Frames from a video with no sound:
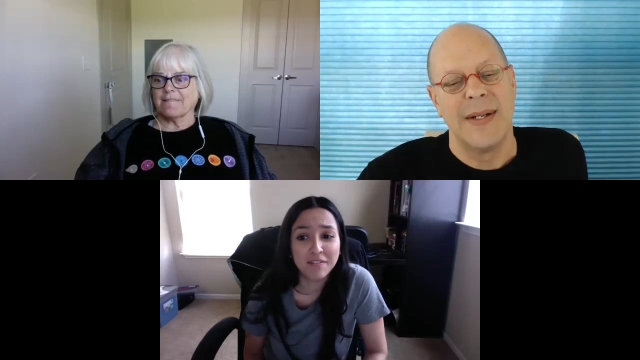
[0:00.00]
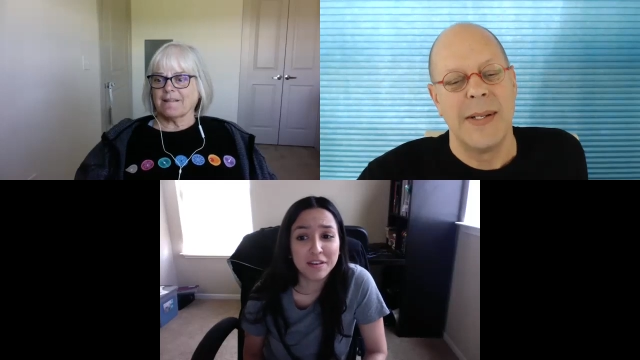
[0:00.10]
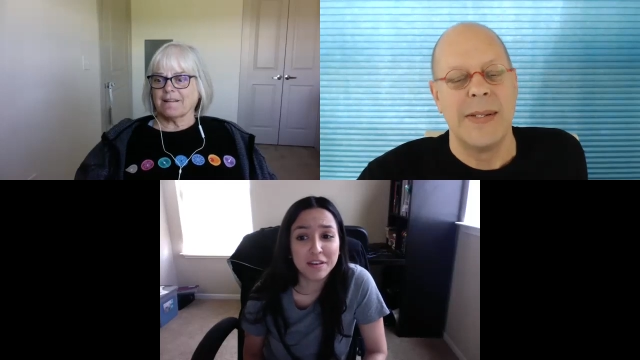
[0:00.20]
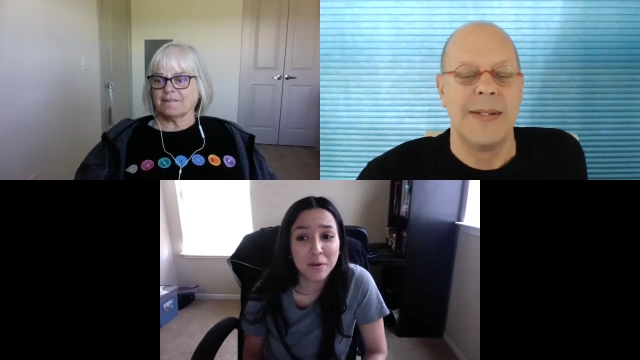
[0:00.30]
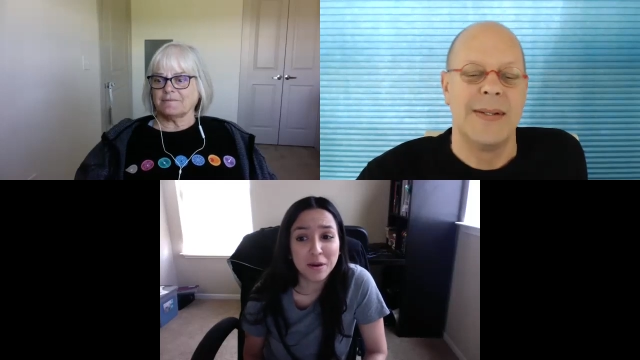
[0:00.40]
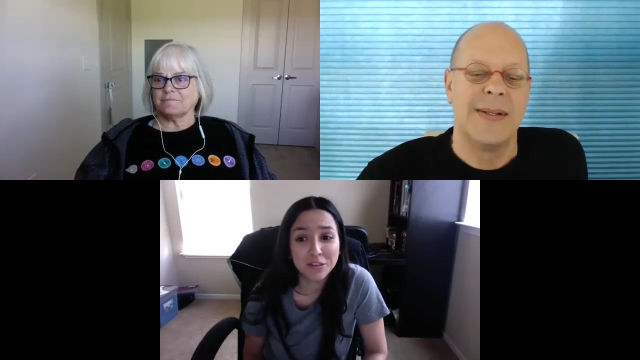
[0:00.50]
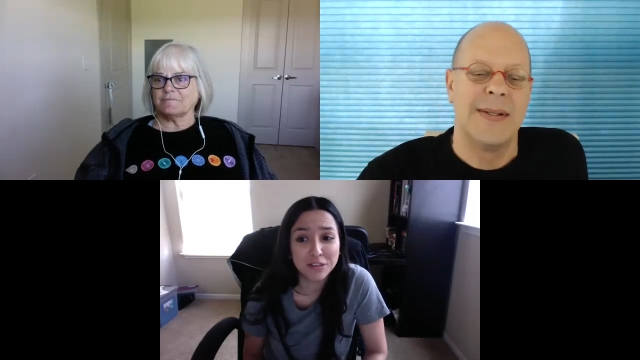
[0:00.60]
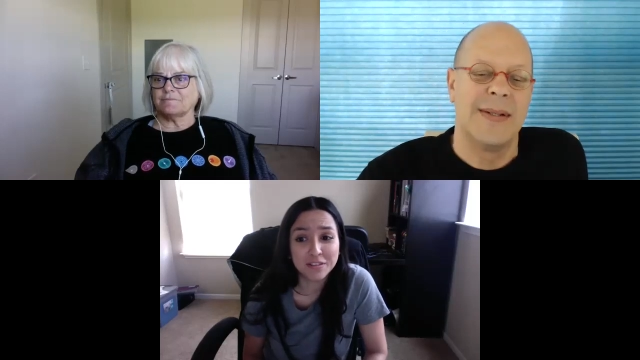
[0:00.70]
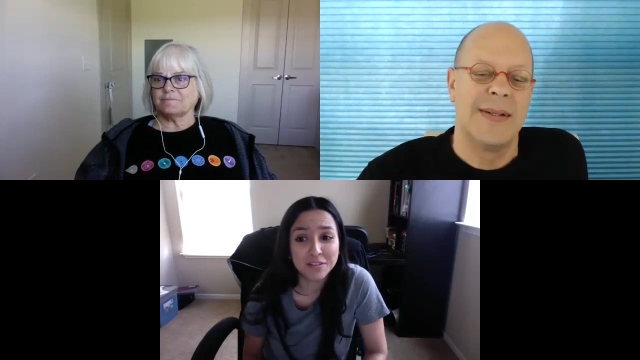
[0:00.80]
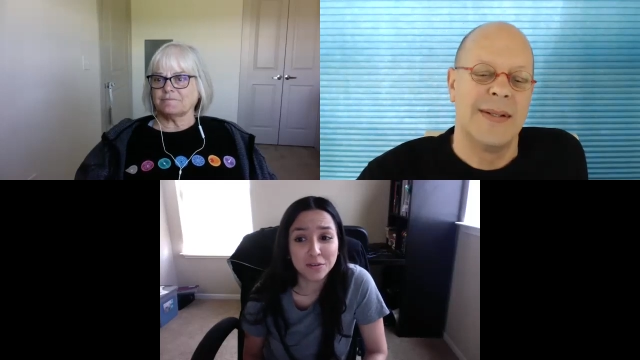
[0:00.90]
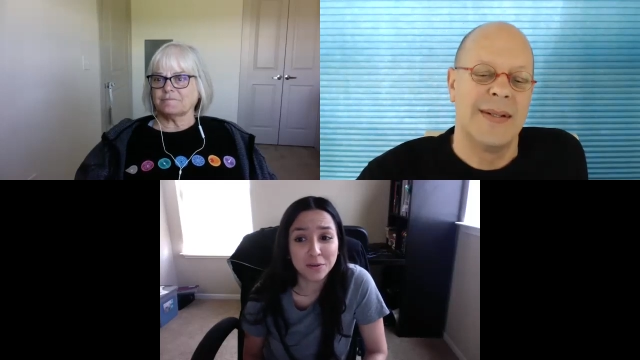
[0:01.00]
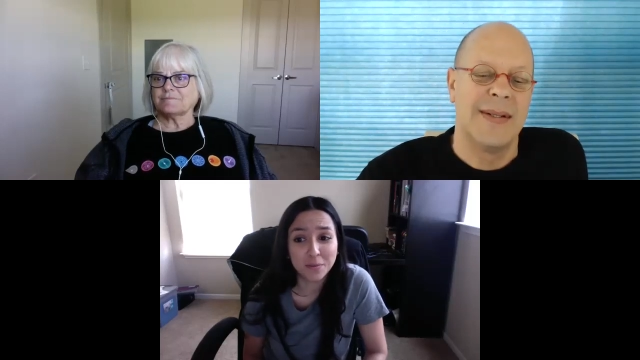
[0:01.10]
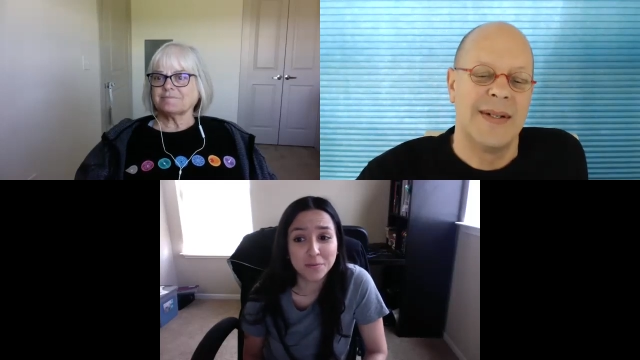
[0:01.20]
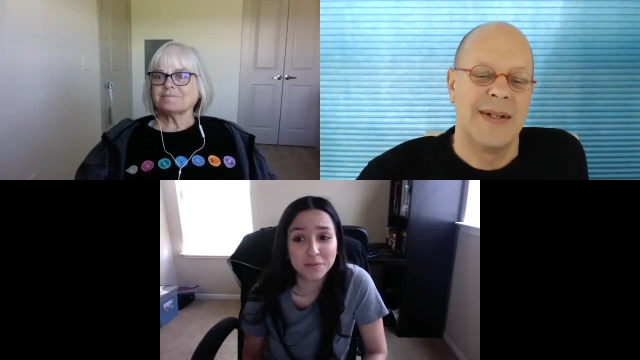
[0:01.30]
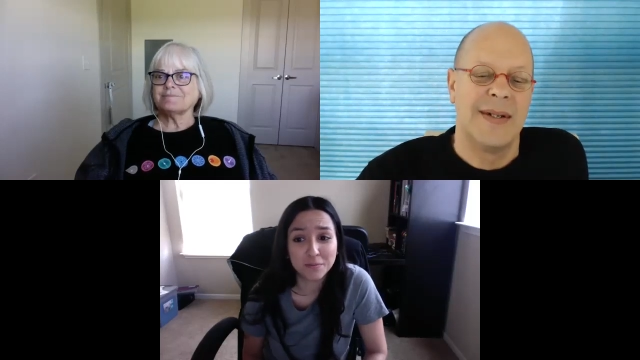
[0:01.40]
Speaker 1: any questions, don't
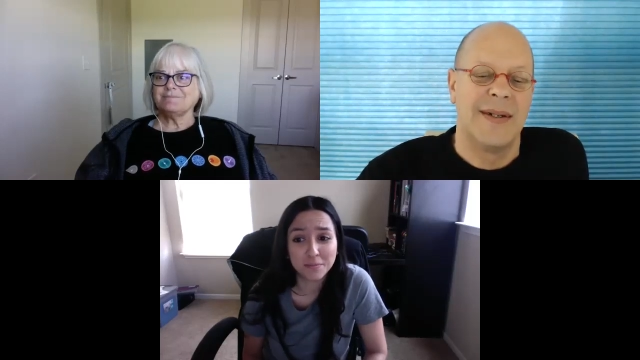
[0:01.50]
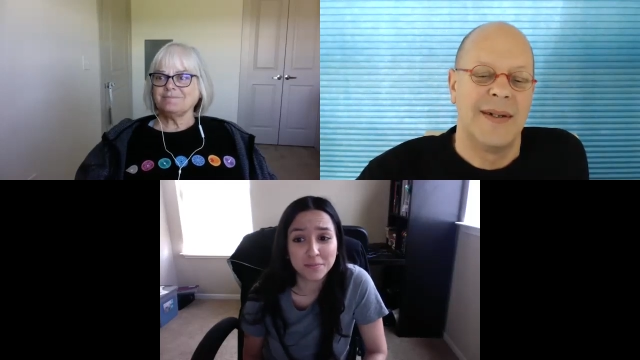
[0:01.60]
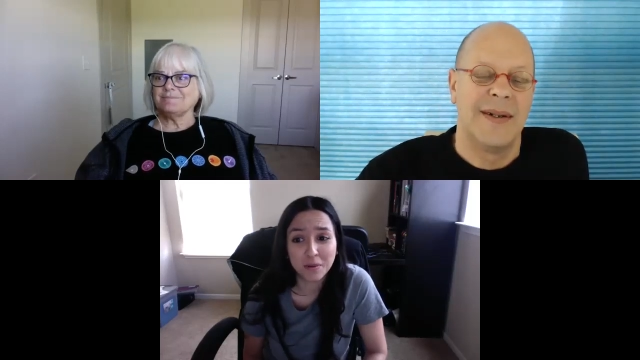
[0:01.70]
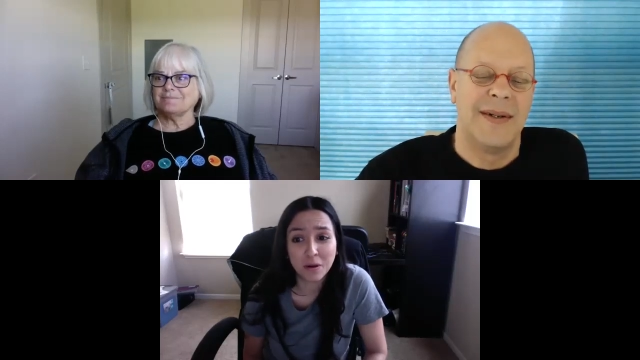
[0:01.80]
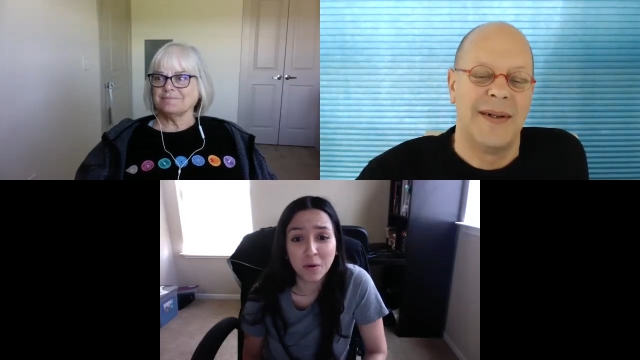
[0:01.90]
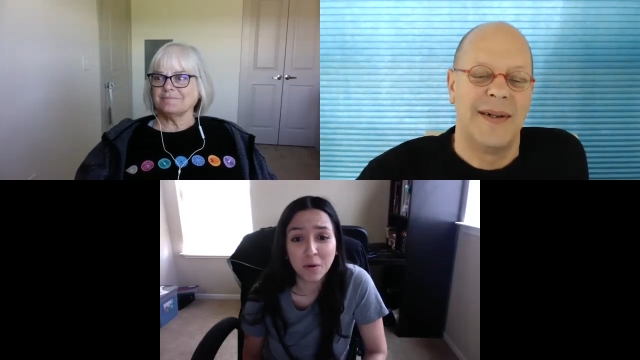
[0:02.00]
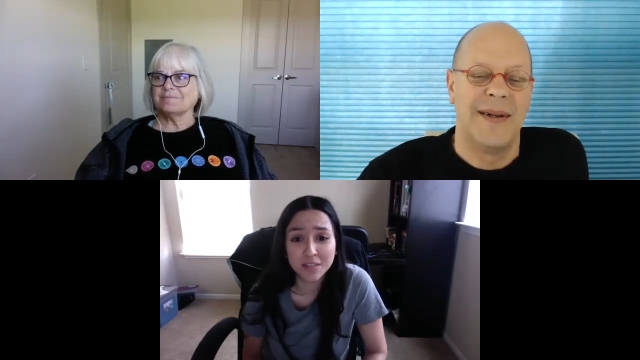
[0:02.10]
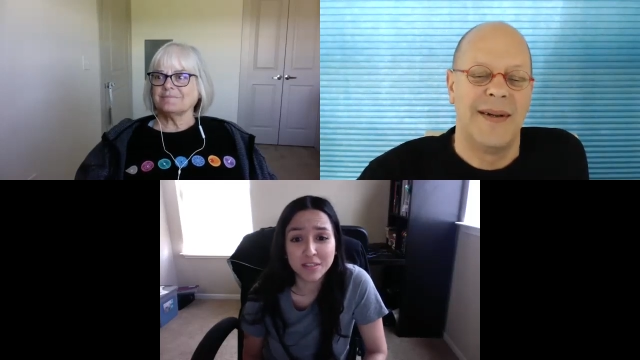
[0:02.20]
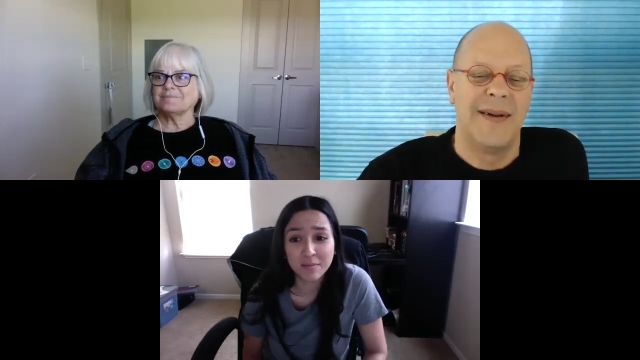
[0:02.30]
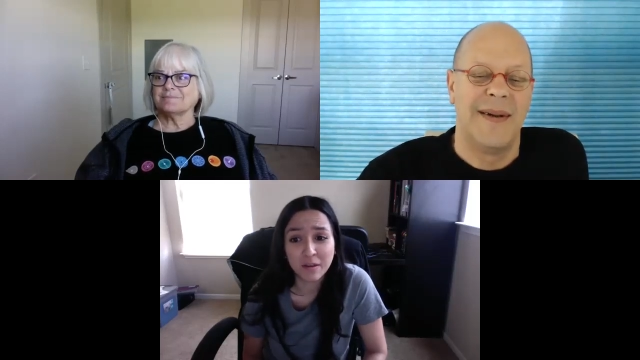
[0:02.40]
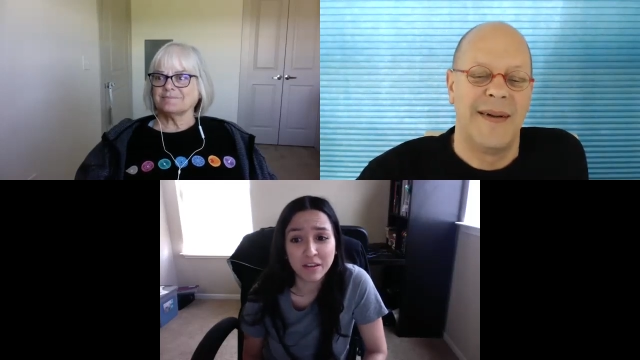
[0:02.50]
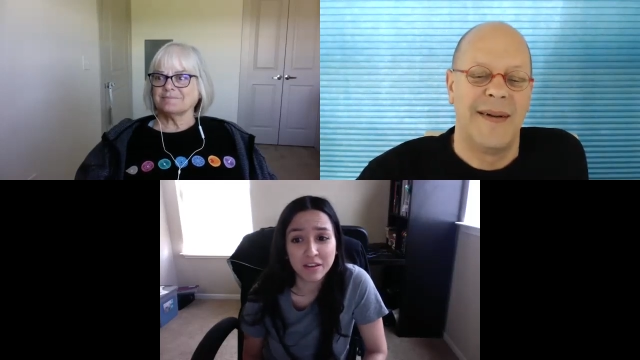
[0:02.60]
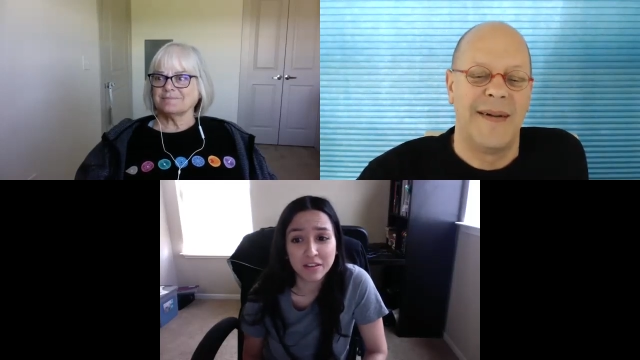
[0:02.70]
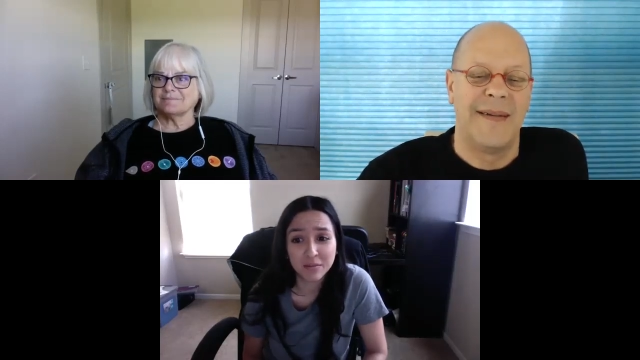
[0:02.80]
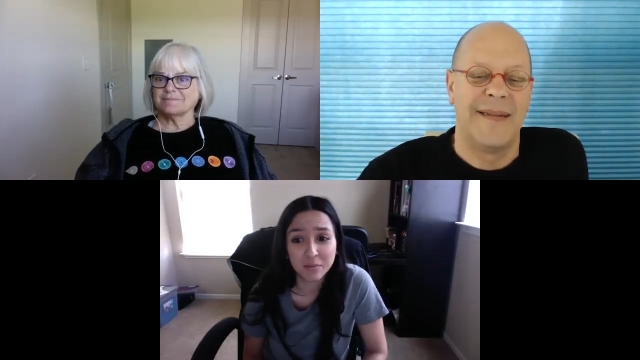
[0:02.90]
always email
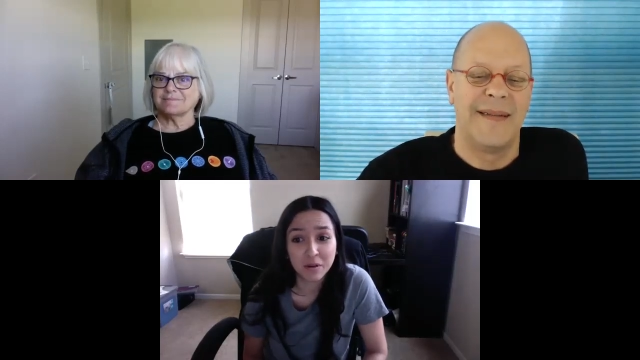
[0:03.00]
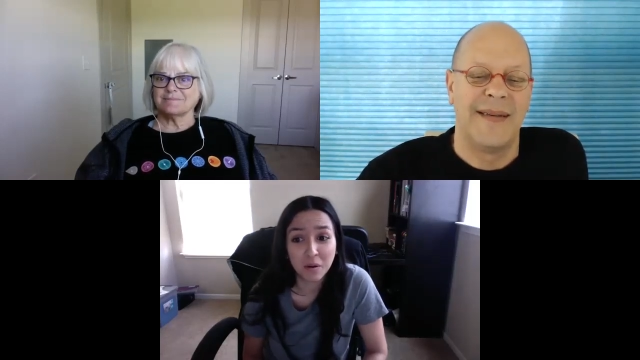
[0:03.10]
us. We're